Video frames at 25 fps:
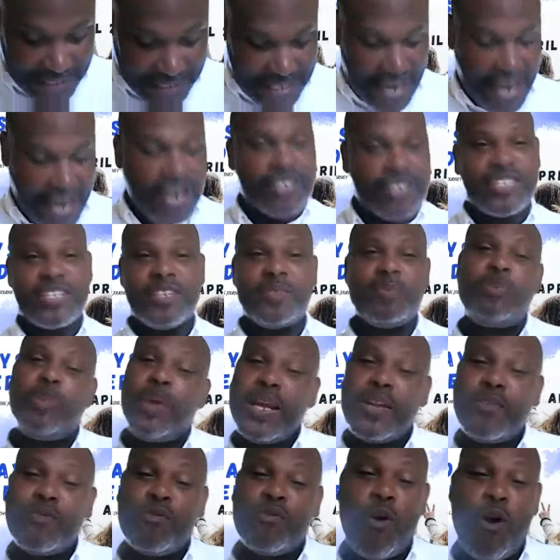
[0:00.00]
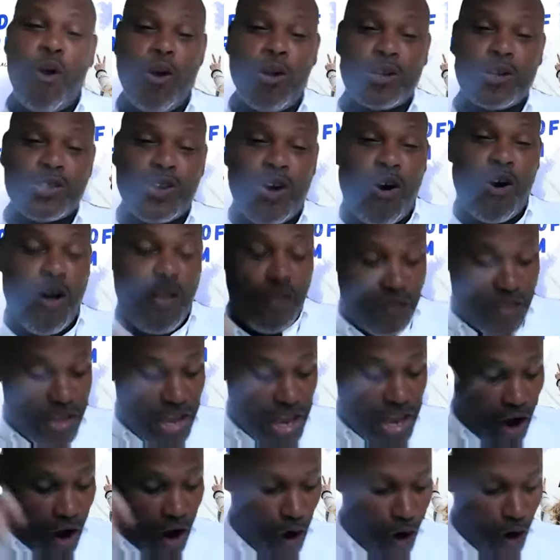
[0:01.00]
snares and pitfalls on
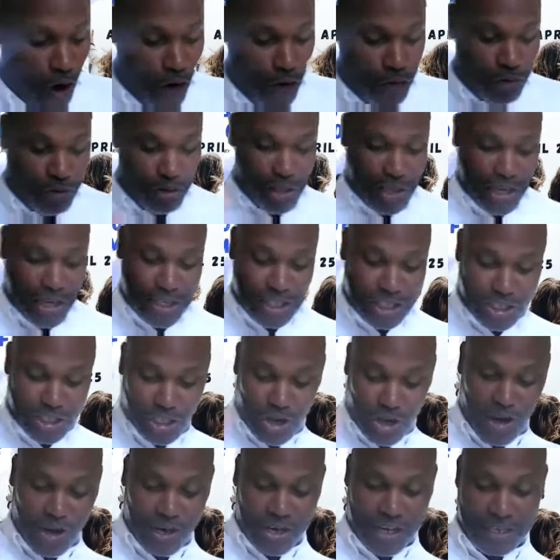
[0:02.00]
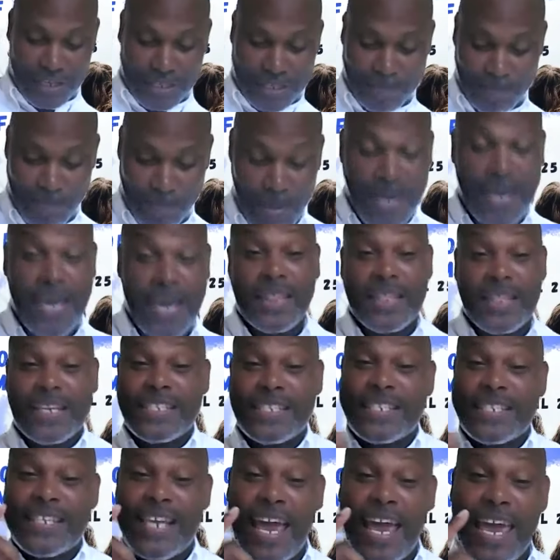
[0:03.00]
the earthly journeys. The
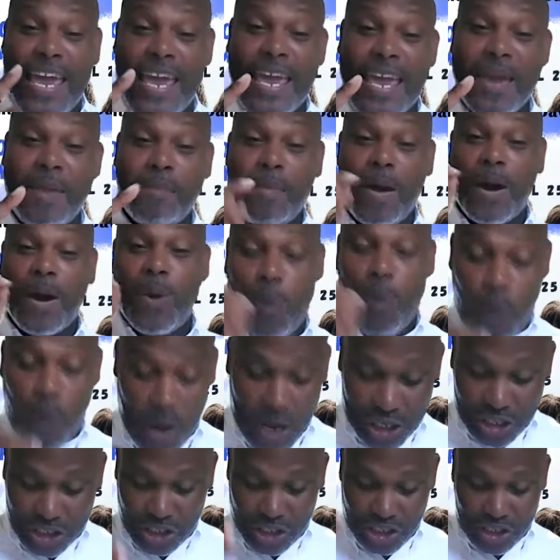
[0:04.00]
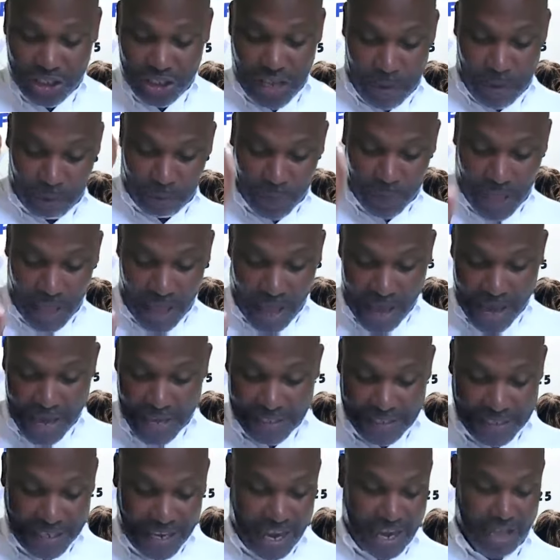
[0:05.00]
same equation
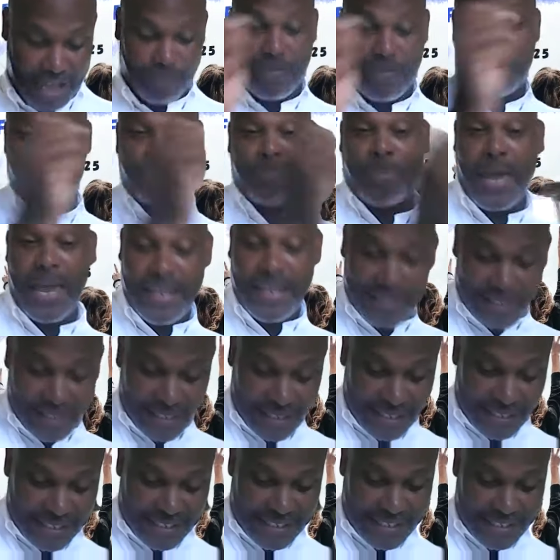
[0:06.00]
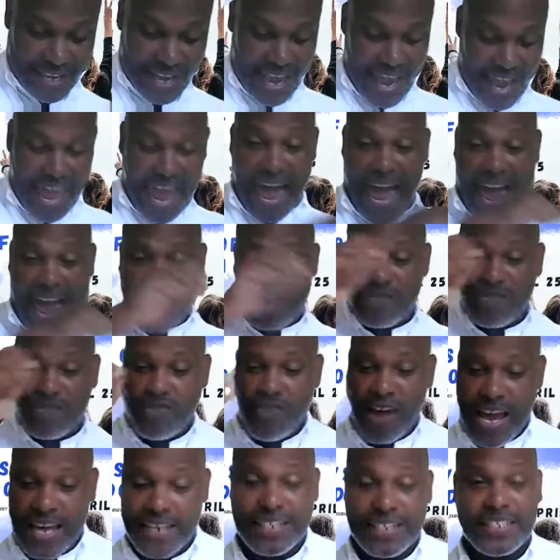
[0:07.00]
applies in repentance and
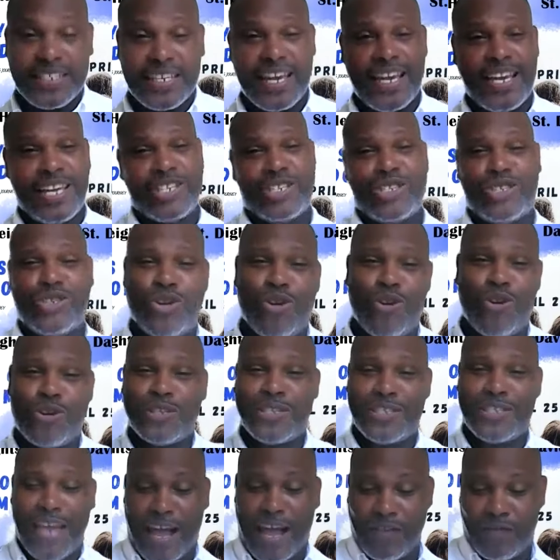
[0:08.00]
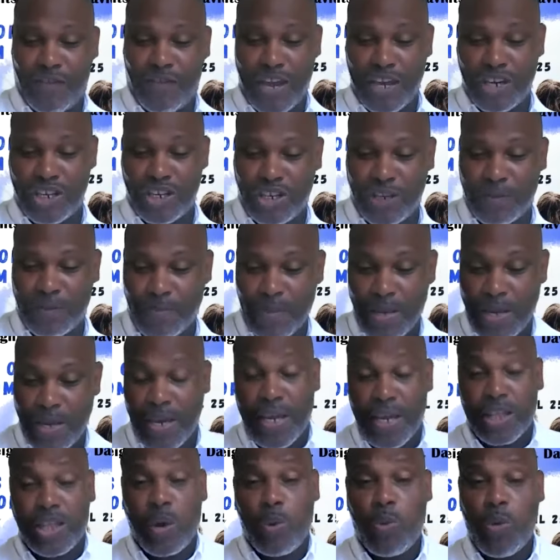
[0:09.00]
rest is your salvation.
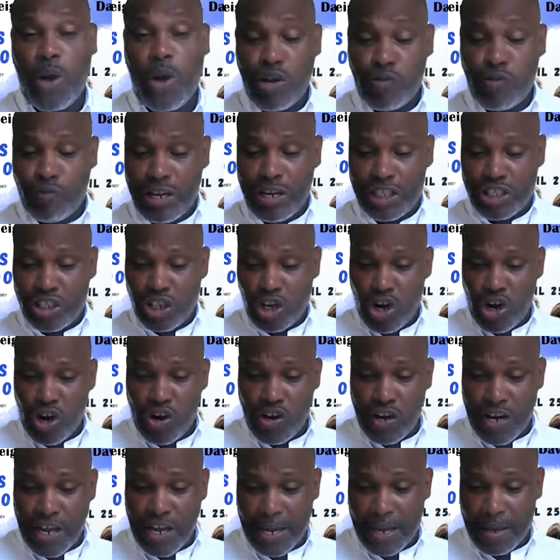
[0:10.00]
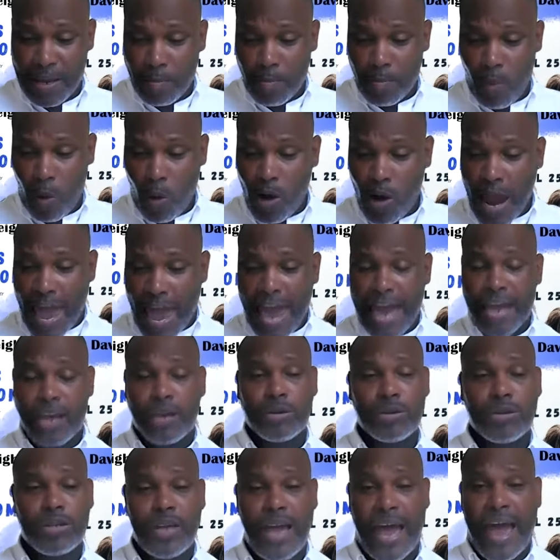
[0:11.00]
The word returning more
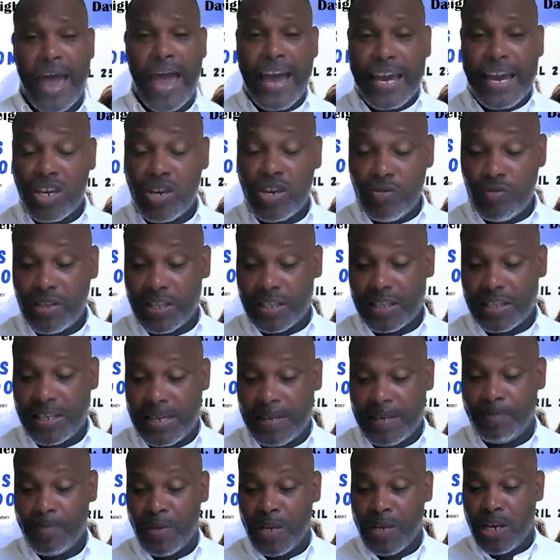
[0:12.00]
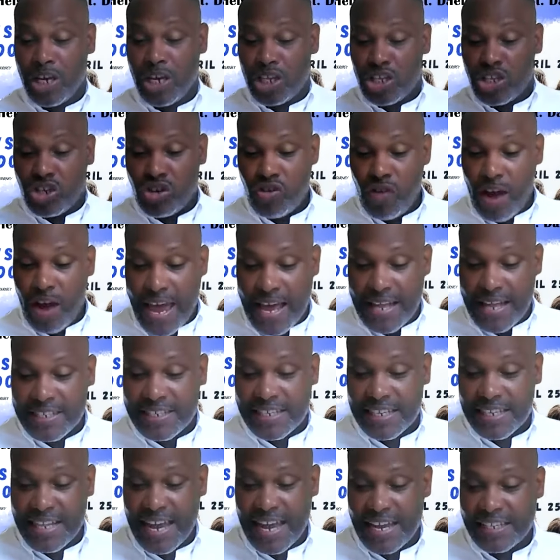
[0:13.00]
accurately
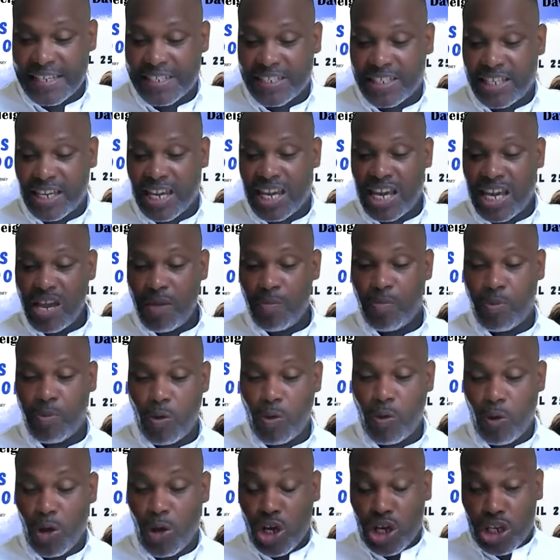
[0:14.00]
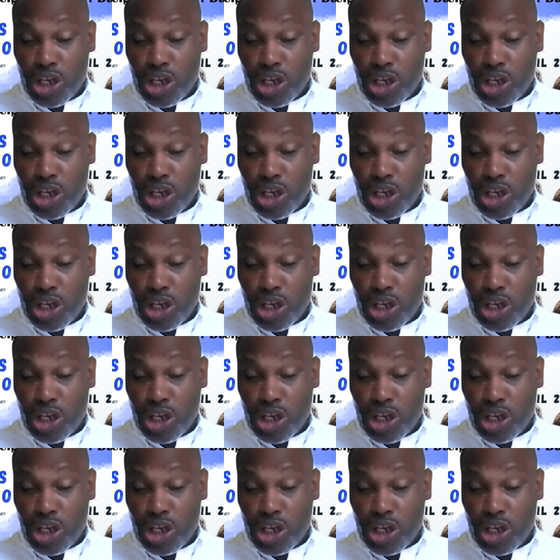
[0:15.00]
translates the Hebrew